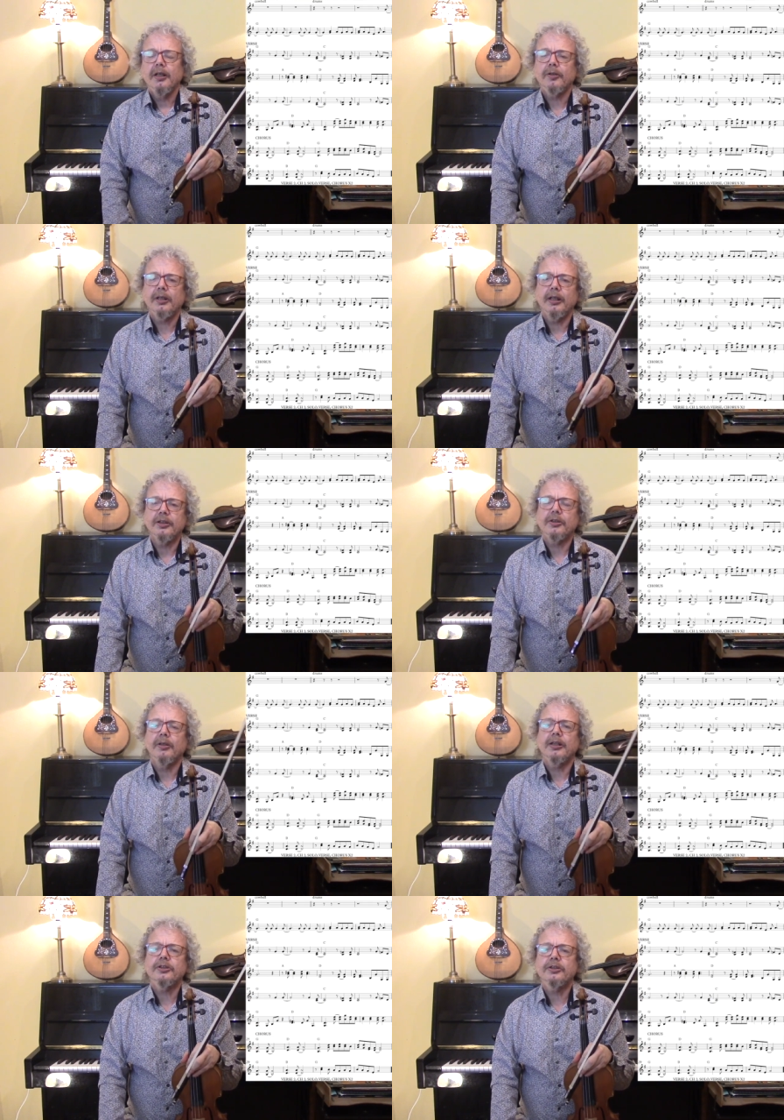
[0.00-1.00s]
Okay, so
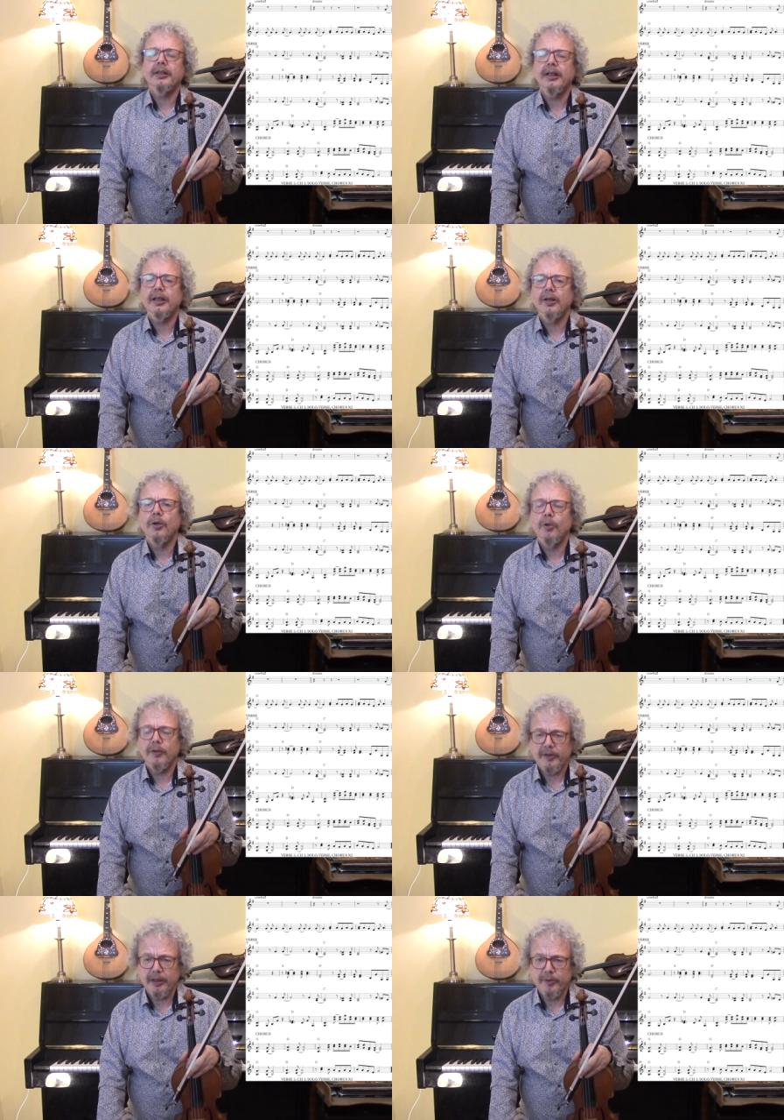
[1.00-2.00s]
let's hear all
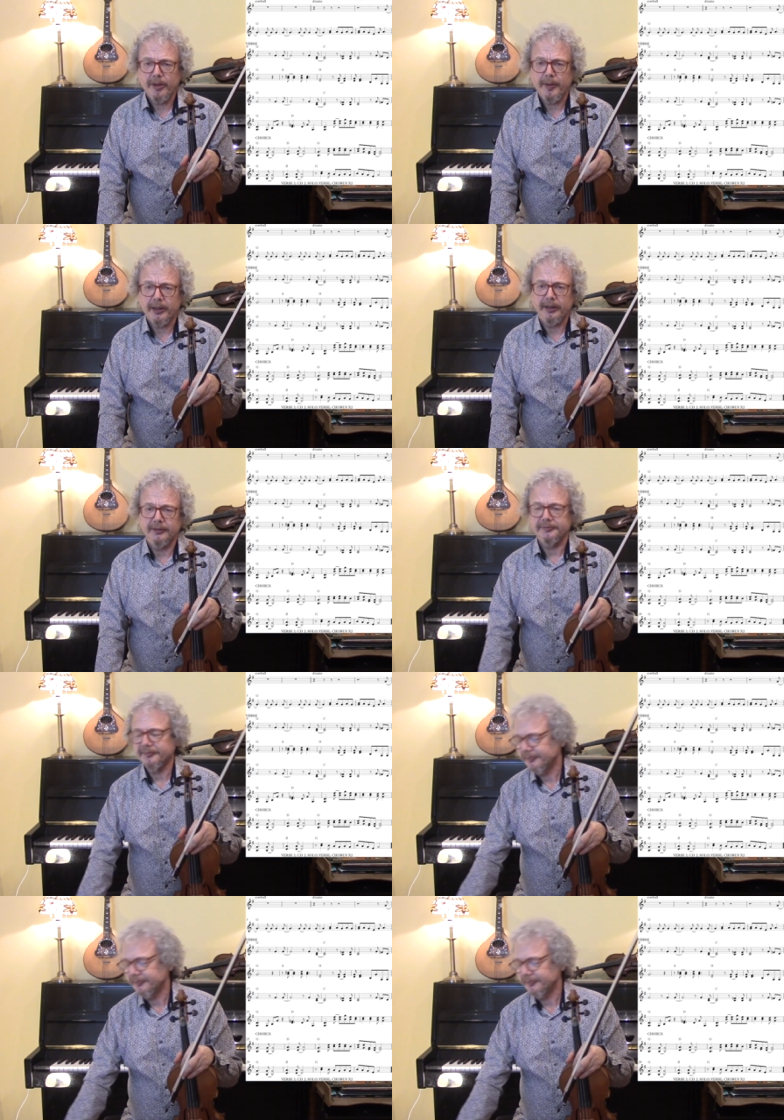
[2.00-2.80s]
of that with the backing.